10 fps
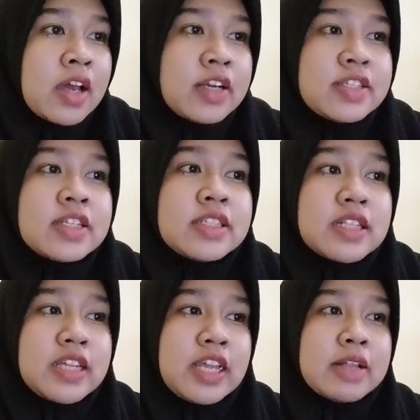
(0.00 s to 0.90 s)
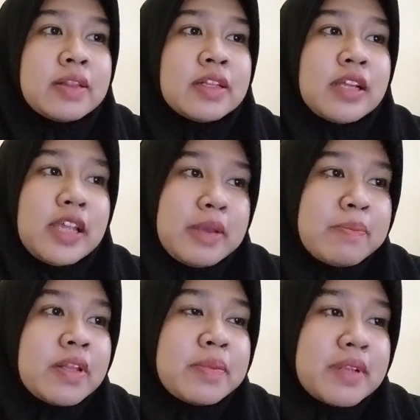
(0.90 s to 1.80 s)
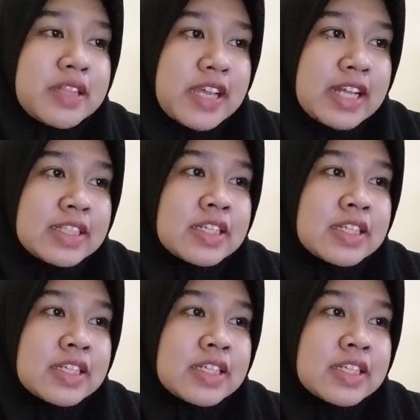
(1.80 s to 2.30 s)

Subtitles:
recently implemented.